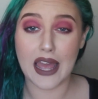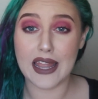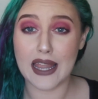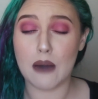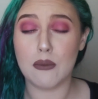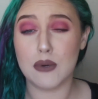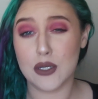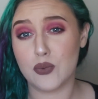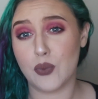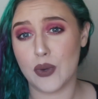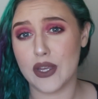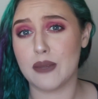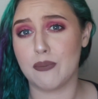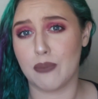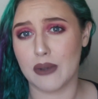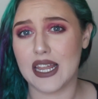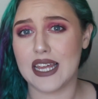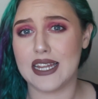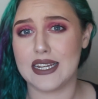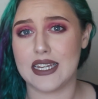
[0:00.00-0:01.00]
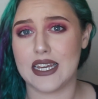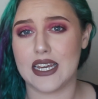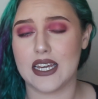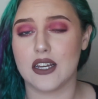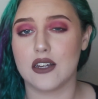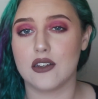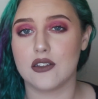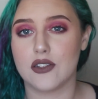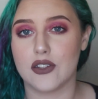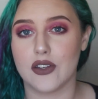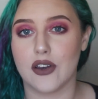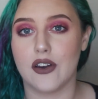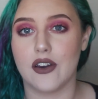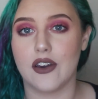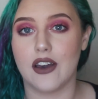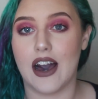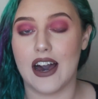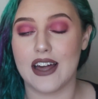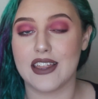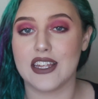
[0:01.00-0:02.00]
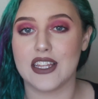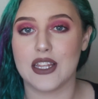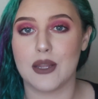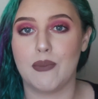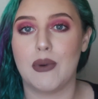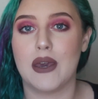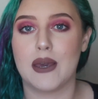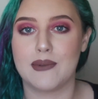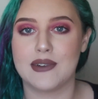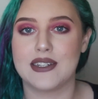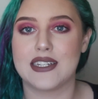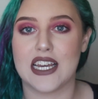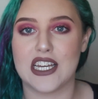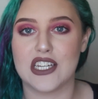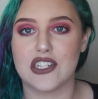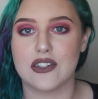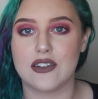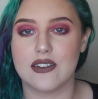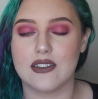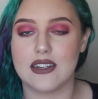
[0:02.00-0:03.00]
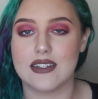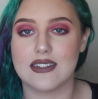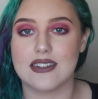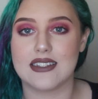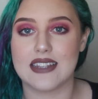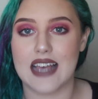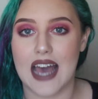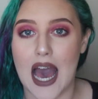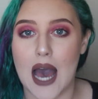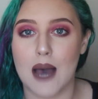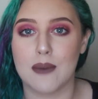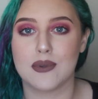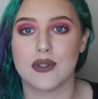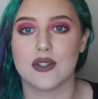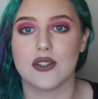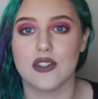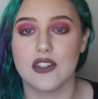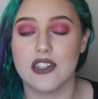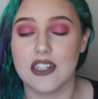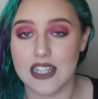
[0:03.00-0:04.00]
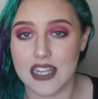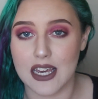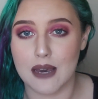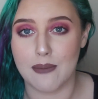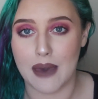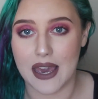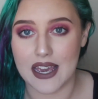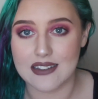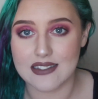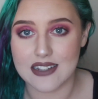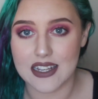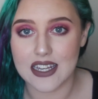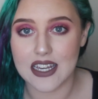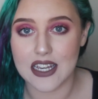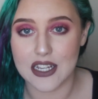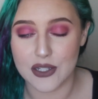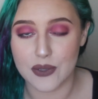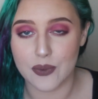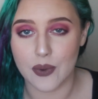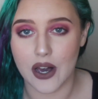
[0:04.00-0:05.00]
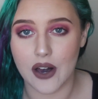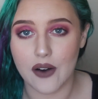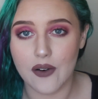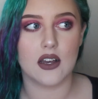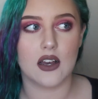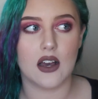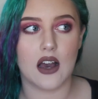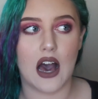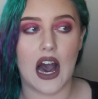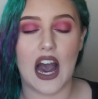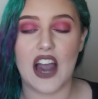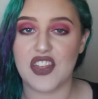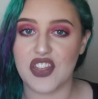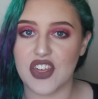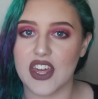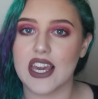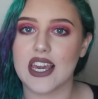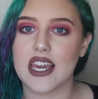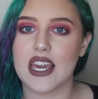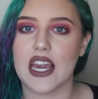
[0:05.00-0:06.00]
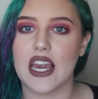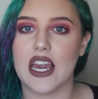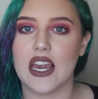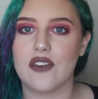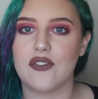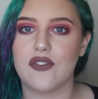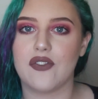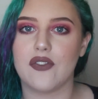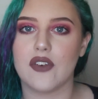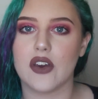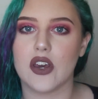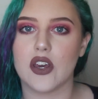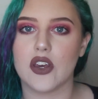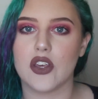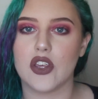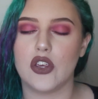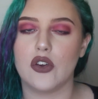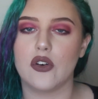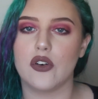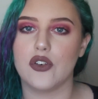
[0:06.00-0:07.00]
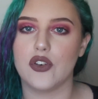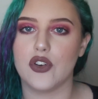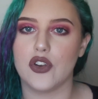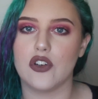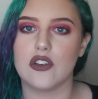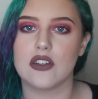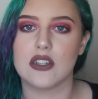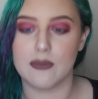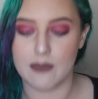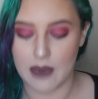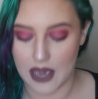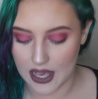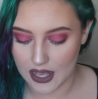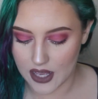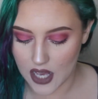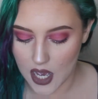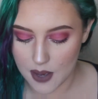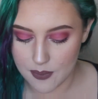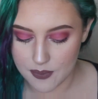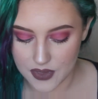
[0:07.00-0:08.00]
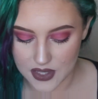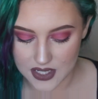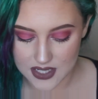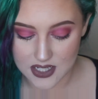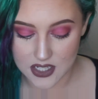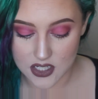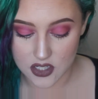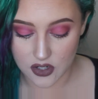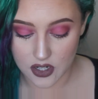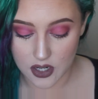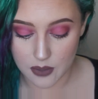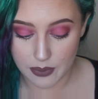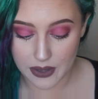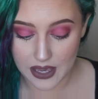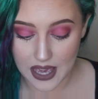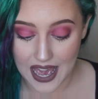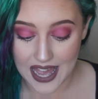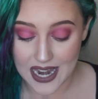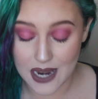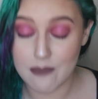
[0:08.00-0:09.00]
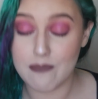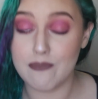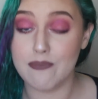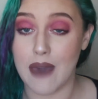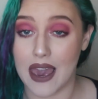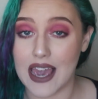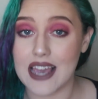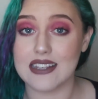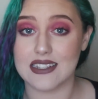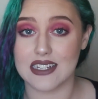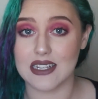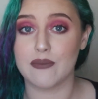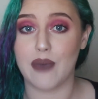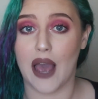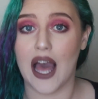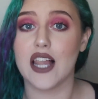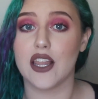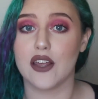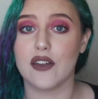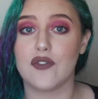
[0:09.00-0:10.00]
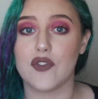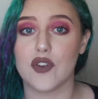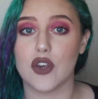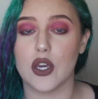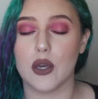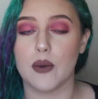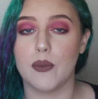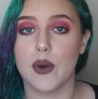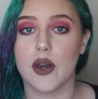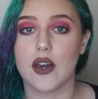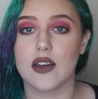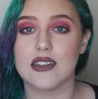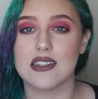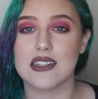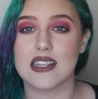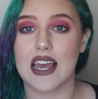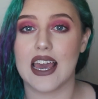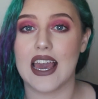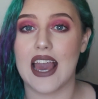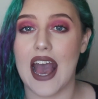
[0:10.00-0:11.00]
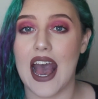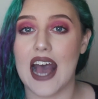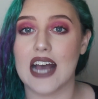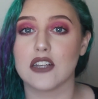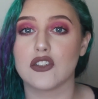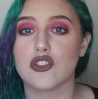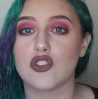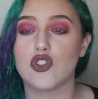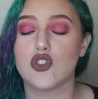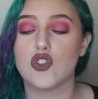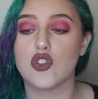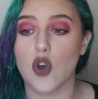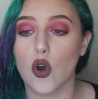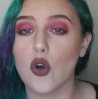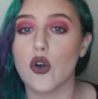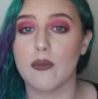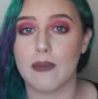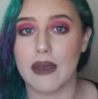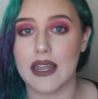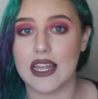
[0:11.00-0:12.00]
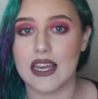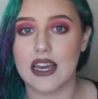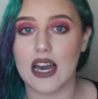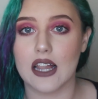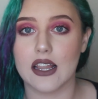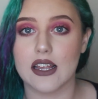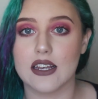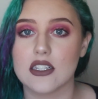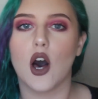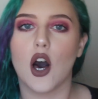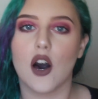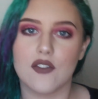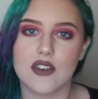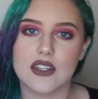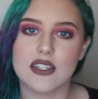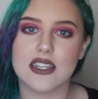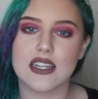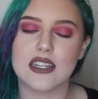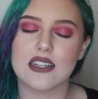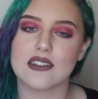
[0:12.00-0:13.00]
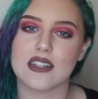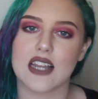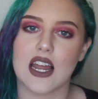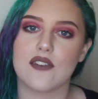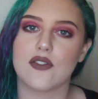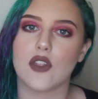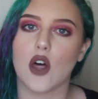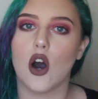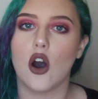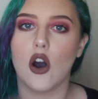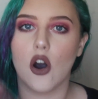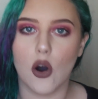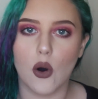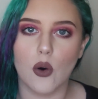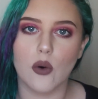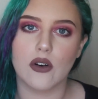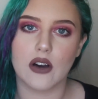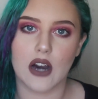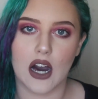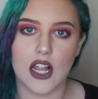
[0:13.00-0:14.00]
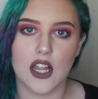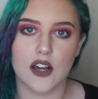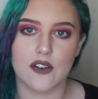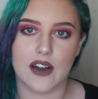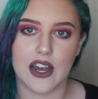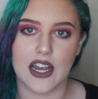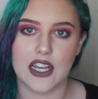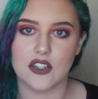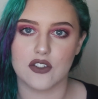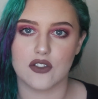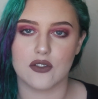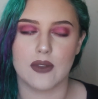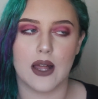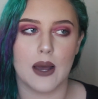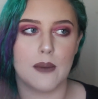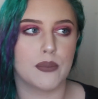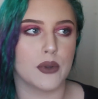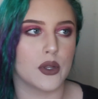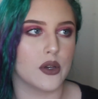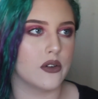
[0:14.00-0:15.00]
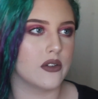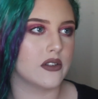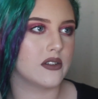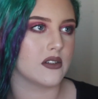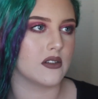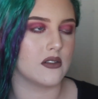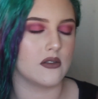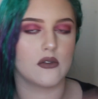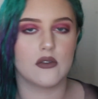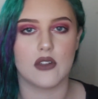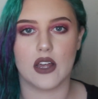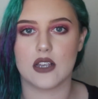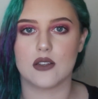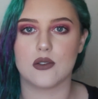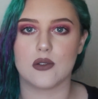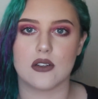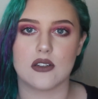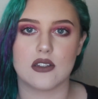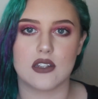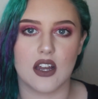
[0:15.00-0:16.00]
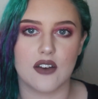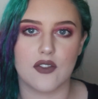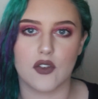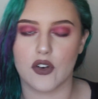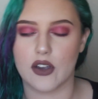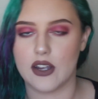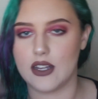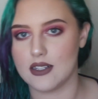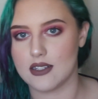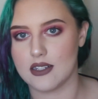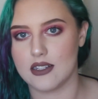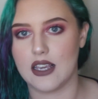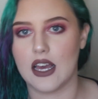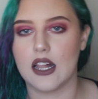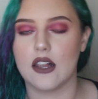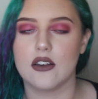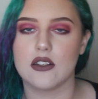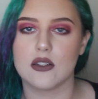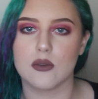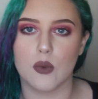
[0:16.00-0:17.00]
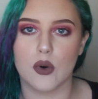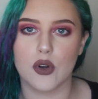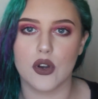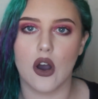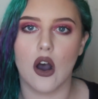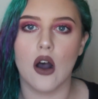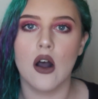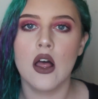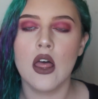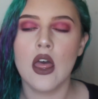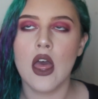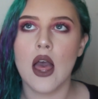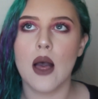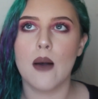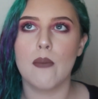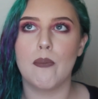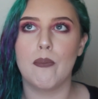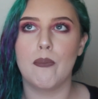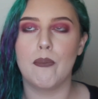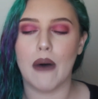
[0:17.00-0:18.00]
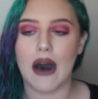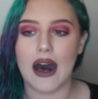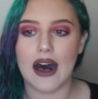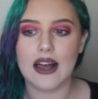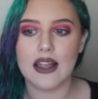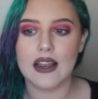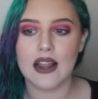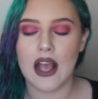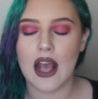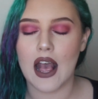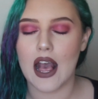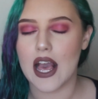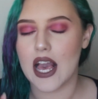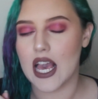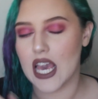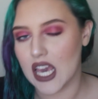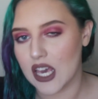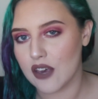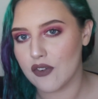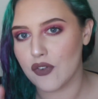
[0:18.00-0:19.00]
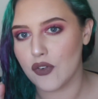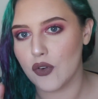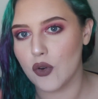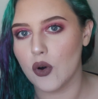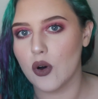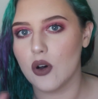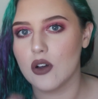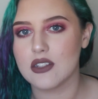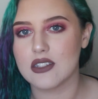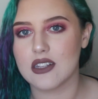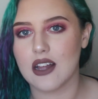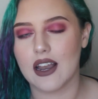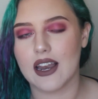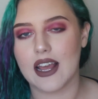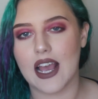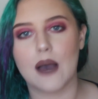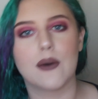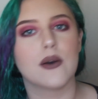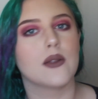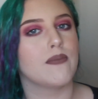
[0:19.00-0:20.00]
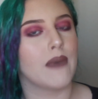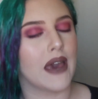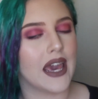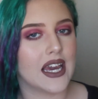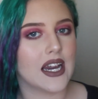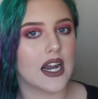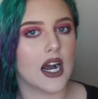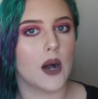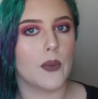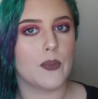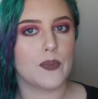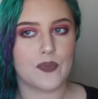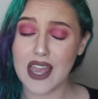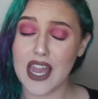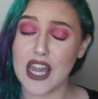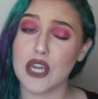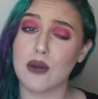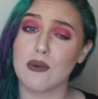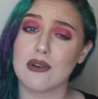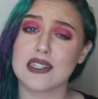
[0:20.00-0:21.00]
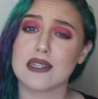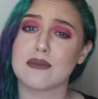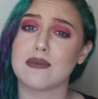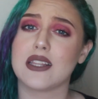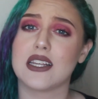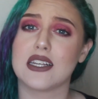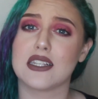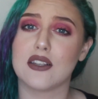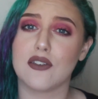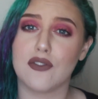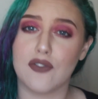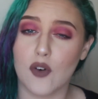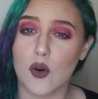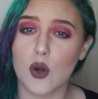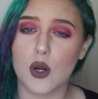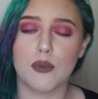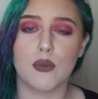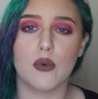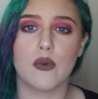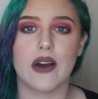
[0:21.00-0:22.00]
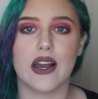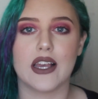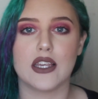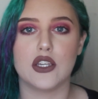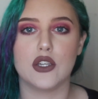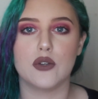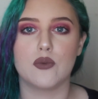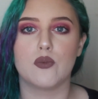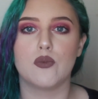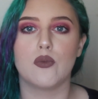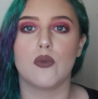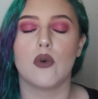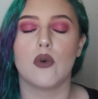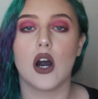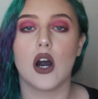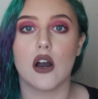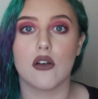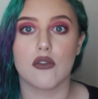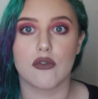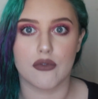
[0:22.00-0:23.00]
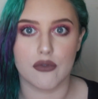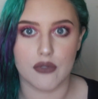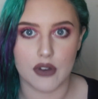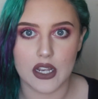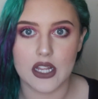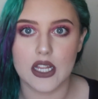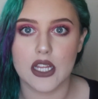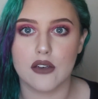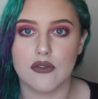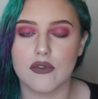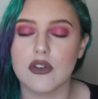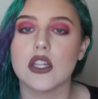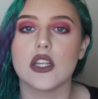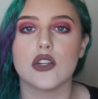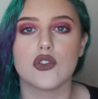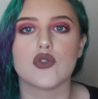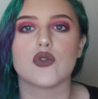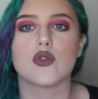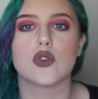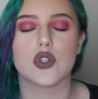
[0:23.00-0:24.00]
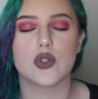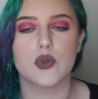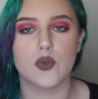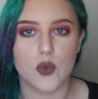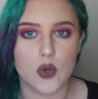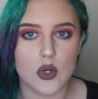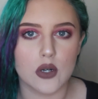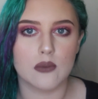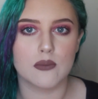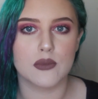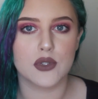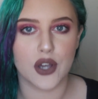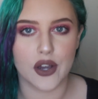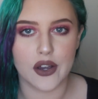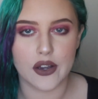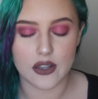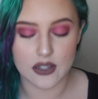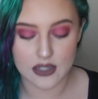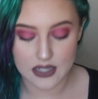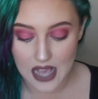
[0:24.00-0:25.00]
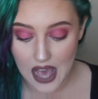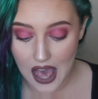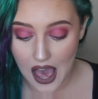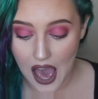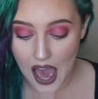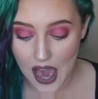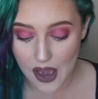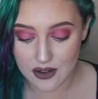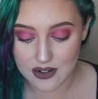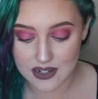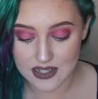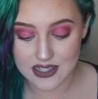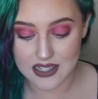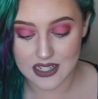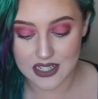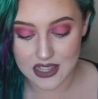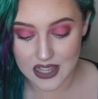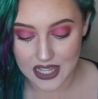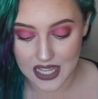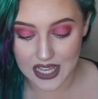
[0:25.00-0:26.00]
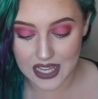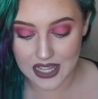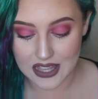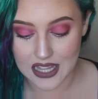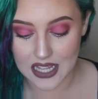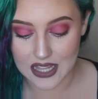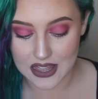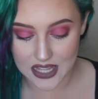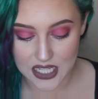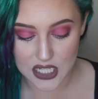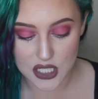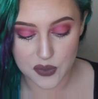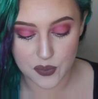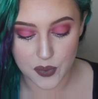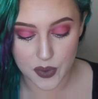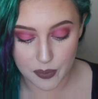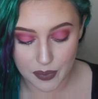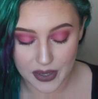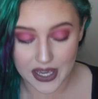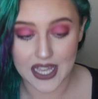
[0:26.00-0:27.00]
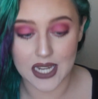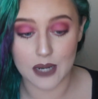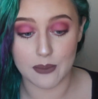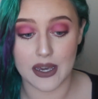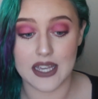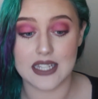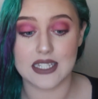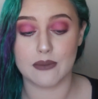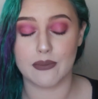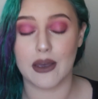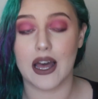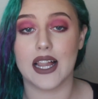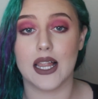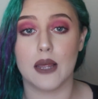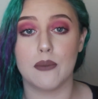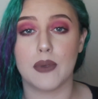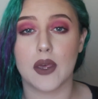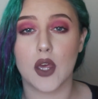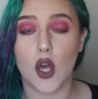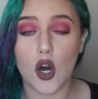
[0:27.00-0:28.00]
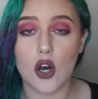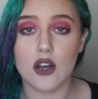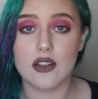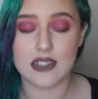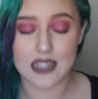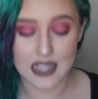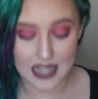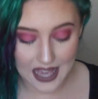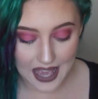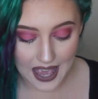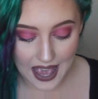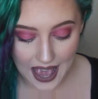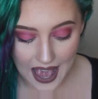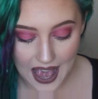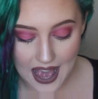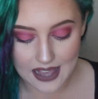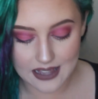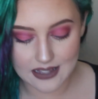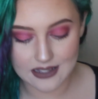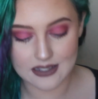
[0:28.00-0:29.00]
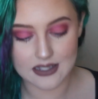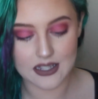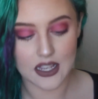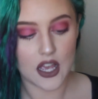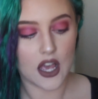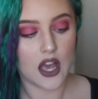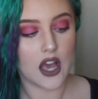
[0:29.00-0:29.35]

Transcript: and that was with blending. So I think the pigmentation of these is absolutely amazing as well. I think if you're new to makeup, this is going to be an amazing palette for you because it has so many colors. Obviously it doesn't have the whole color range from like blues and all that sort of stuff, greens and yellows and whatnot, but if you're starting out with makeup and you want something that's affordable and you are really drawn to warm tones, I honestly think that this would be an amazing palette because it has